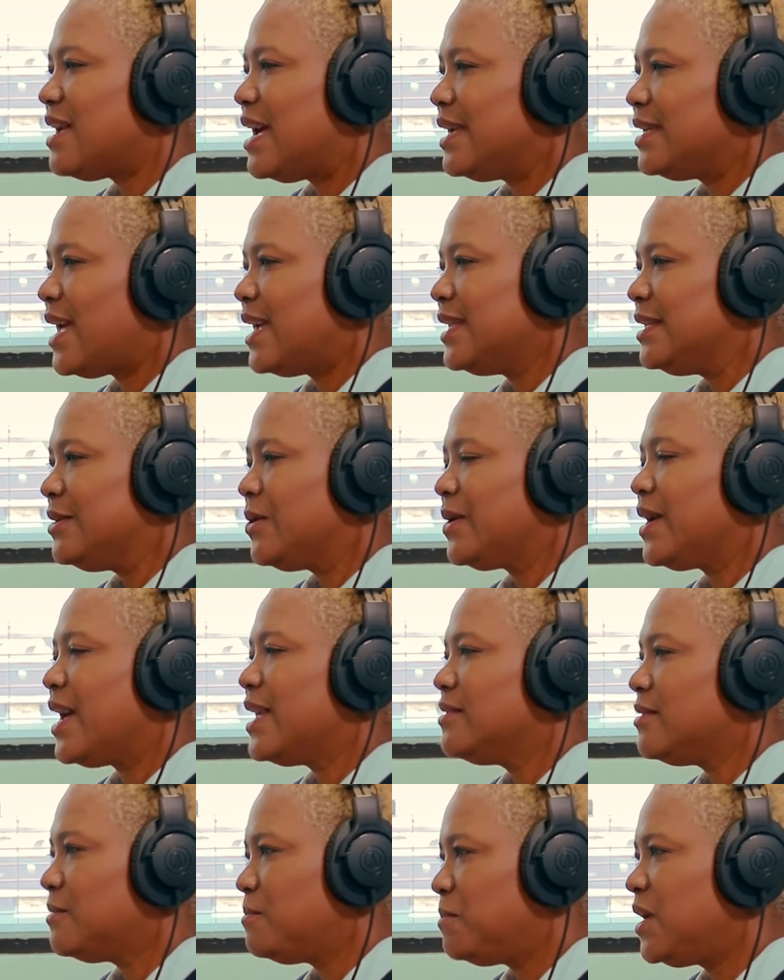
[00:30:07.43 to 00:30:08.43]
I, I look
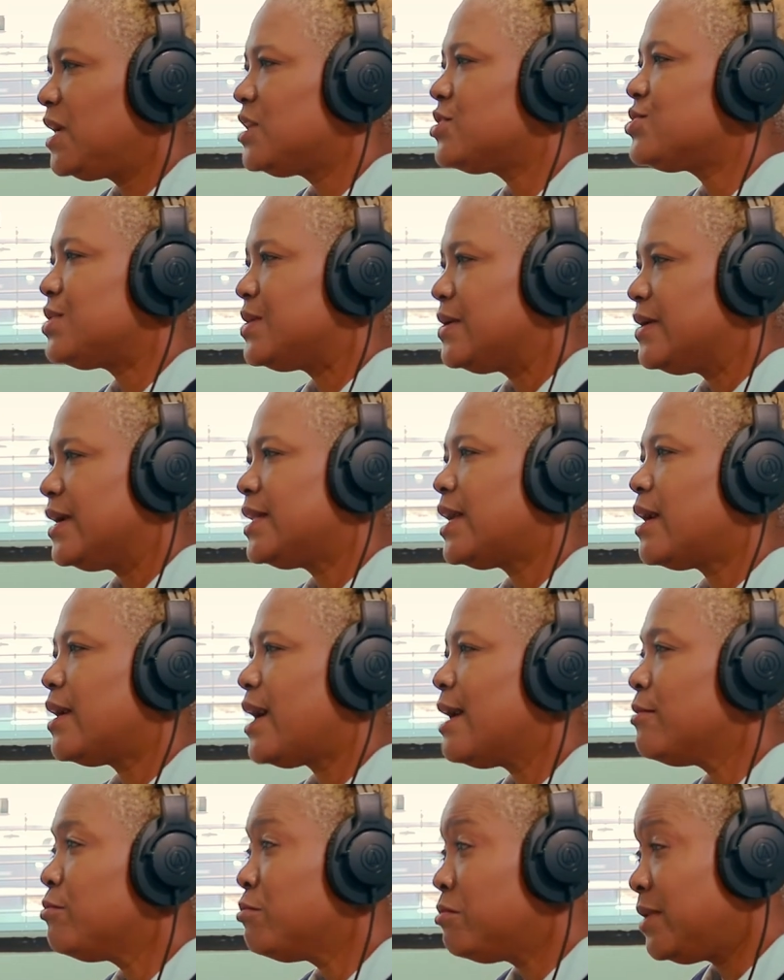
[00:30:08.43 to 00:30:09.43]
at the picture and I,
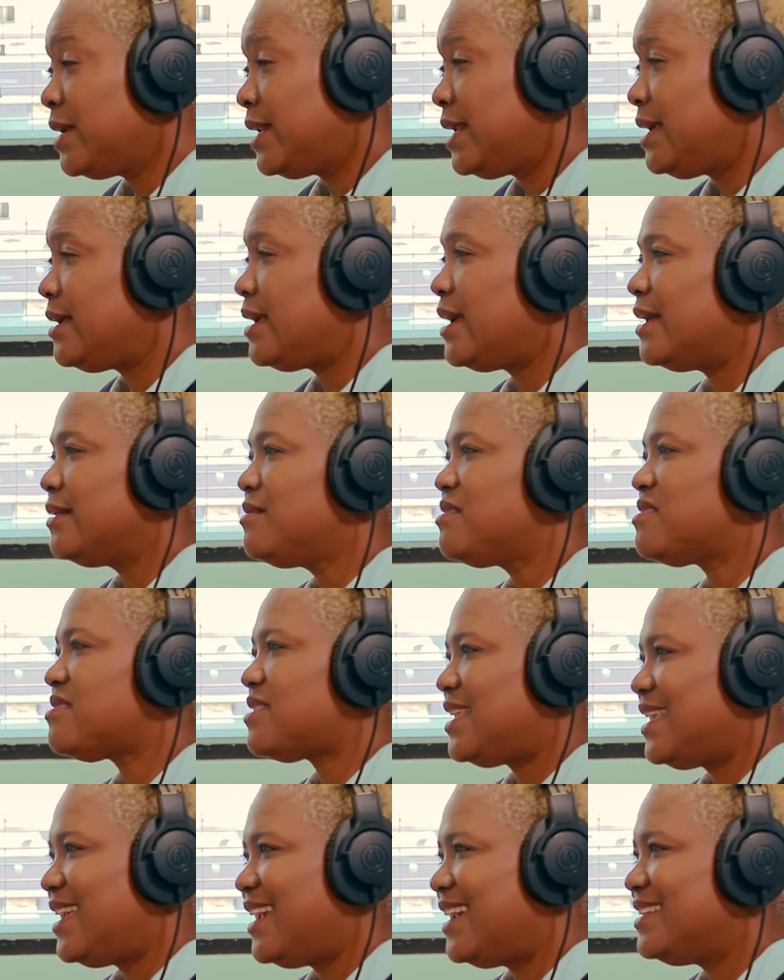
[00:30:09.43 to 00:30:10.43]
I really can
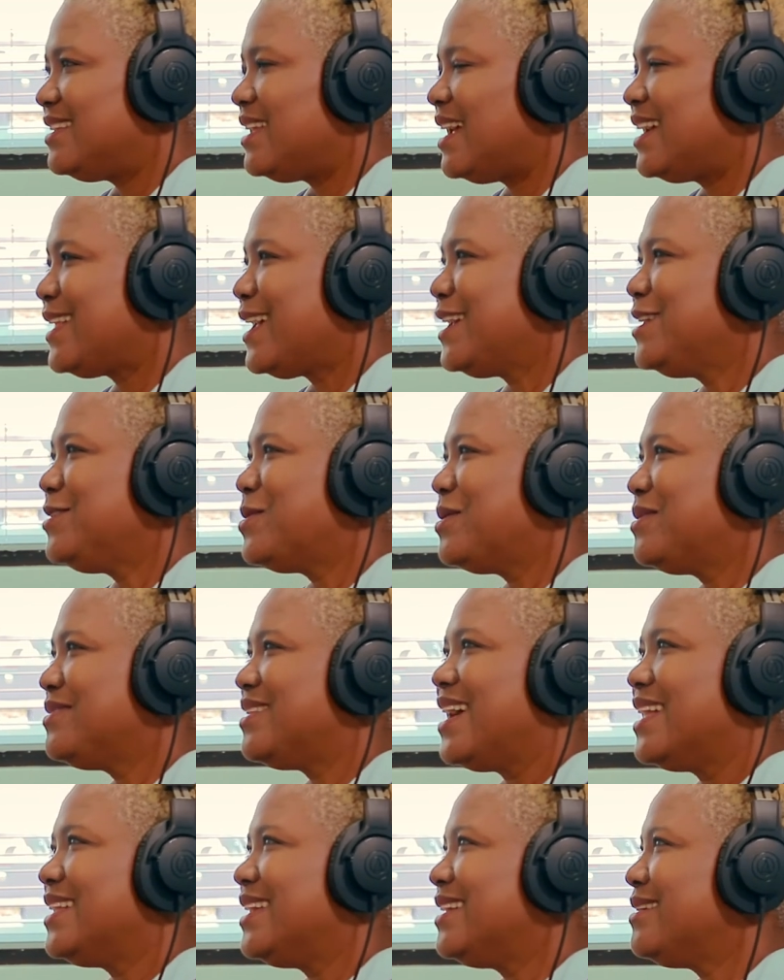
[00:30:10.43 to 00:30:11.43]
see it, and I know
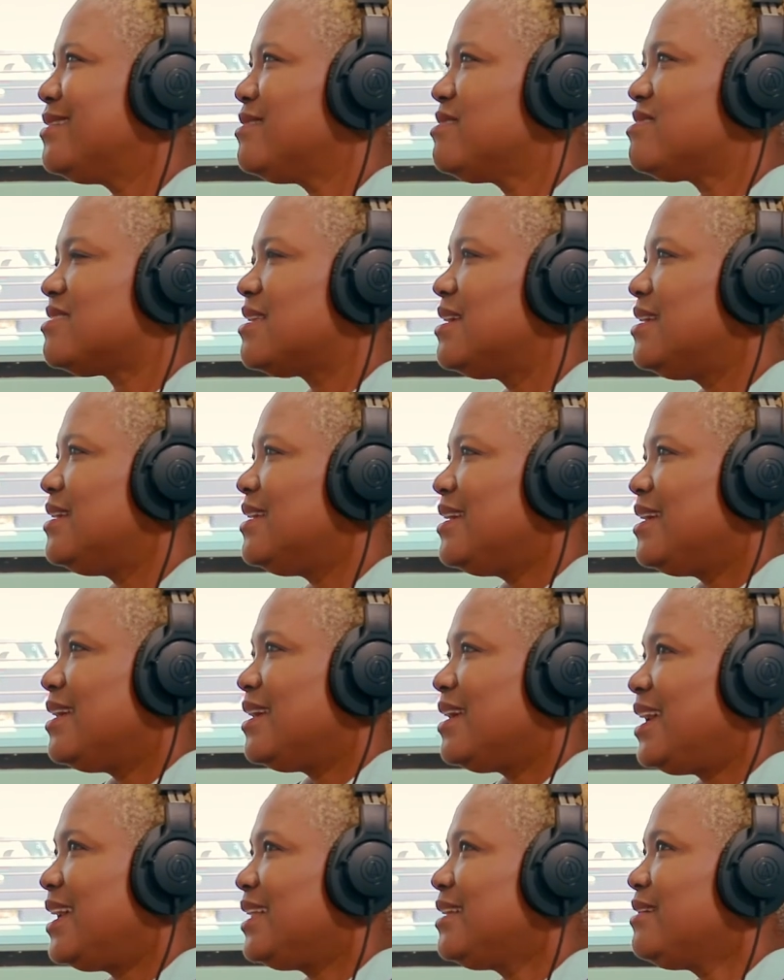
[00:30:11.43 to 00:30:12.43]
that it is,
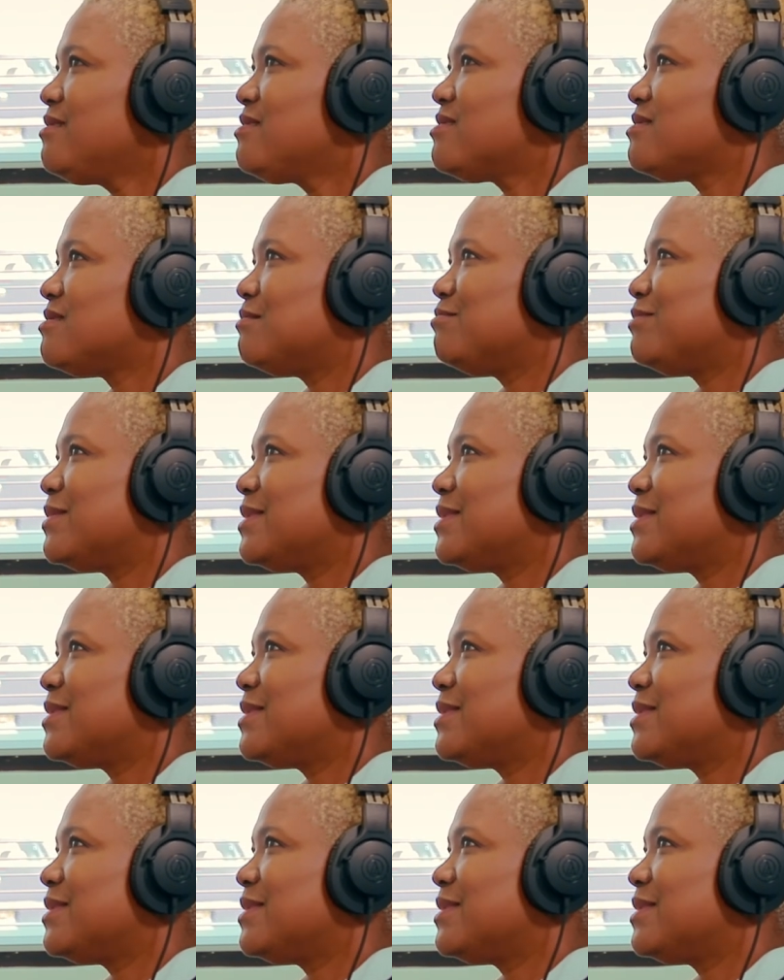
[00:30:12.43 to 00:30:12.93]
it is.